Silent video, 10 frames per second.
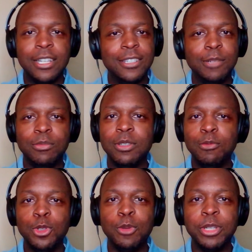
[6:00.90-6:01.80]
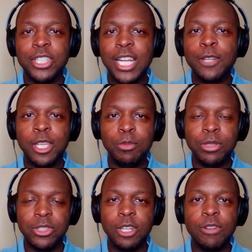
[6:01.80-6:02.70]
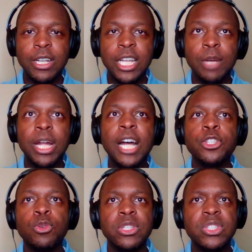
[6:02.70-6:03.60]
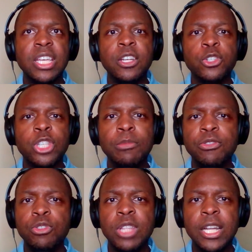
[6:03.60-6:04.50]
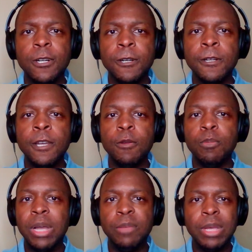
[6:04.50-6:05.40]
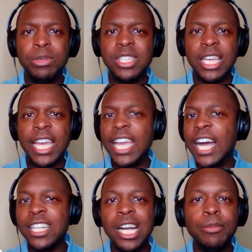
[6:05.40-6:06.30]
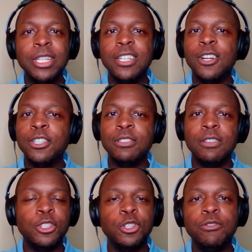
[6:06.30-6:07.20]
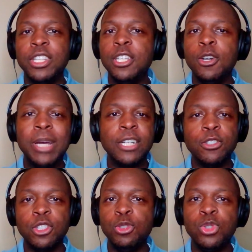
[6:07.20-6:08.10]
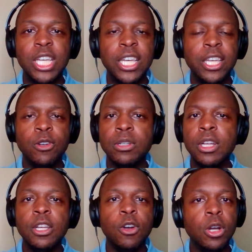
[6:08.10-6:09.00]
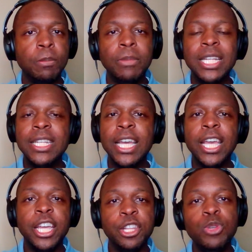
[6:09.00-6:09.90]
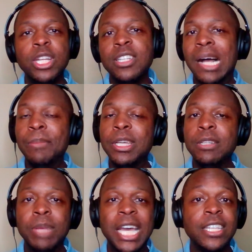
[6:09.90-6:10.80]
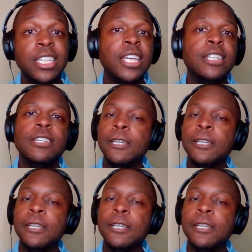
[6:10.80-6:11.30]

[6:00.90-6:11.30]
I'm doing a bunch of housekeeping stuff right now, but I also want to say there's some of you that are might maybe say, "Hey, I commented on on your video back on Tuesday or on Monday, and you didn't comment back yet.